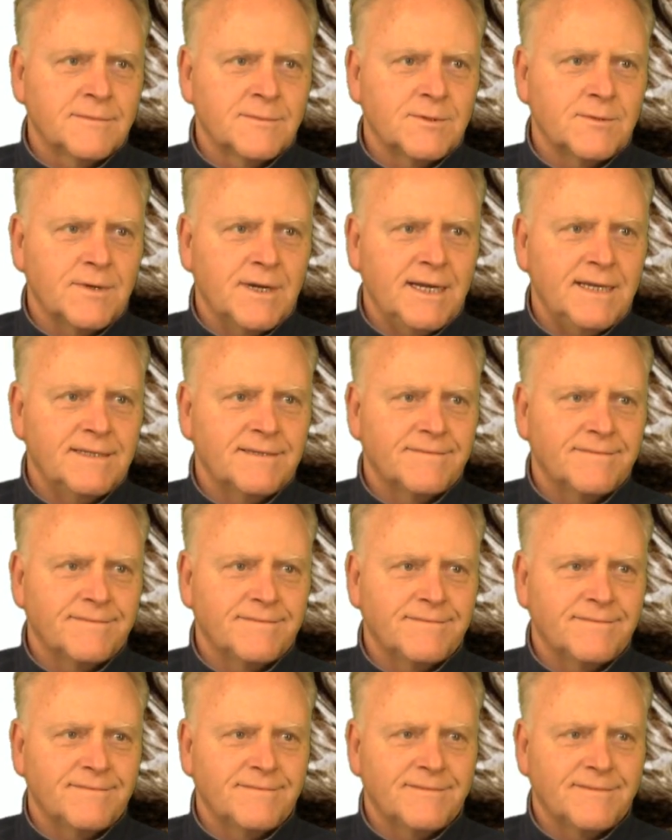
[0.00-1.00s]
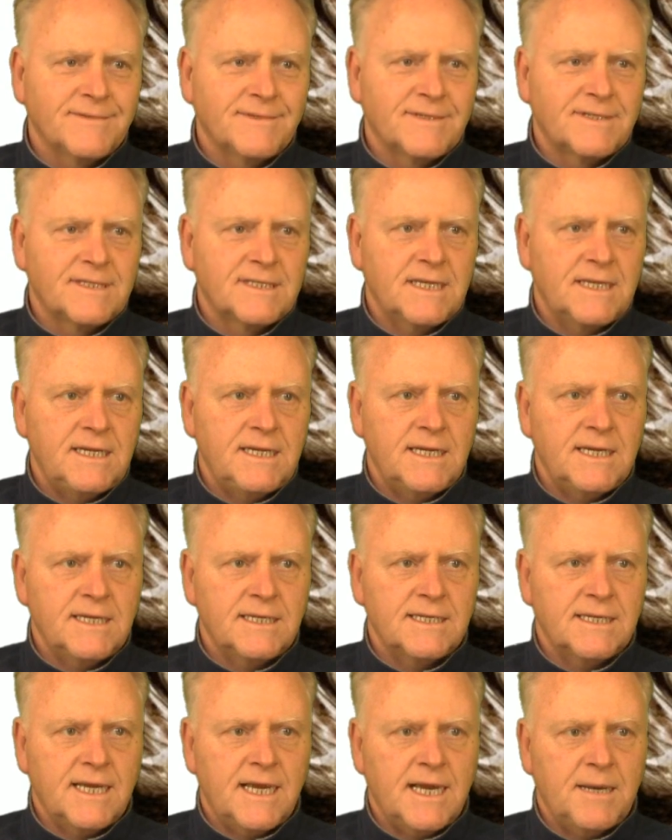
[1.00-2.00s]
Right? Sitting on
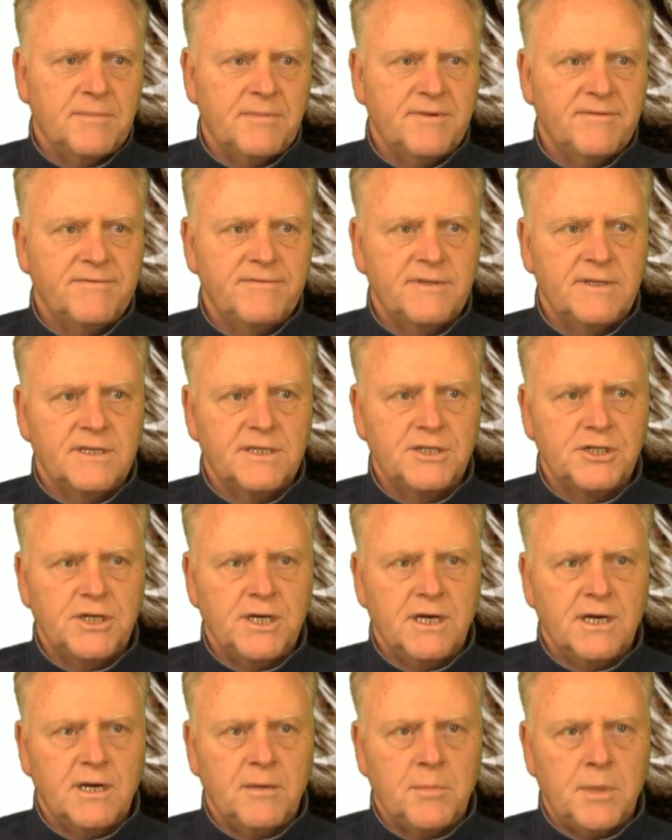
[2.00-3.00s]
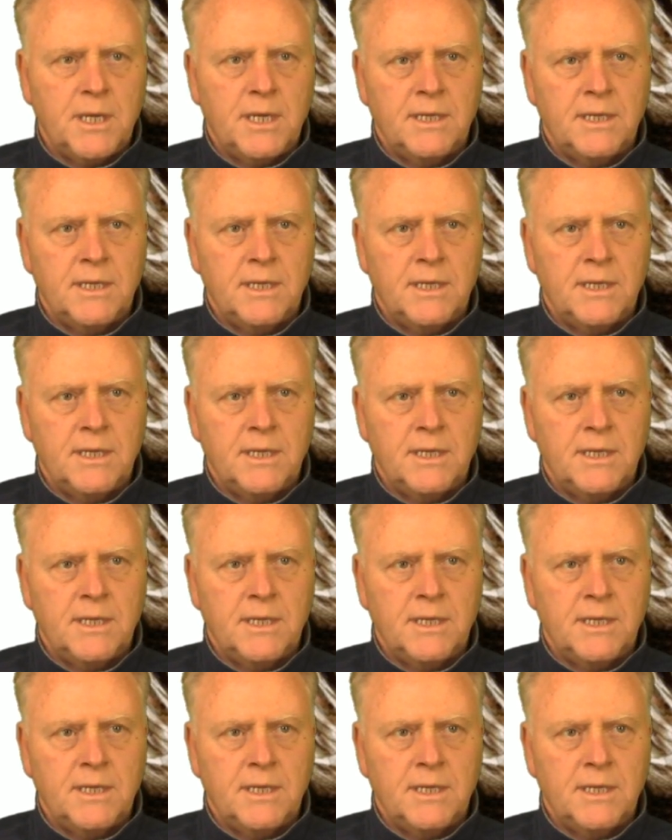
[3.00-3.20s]
top of the cherub.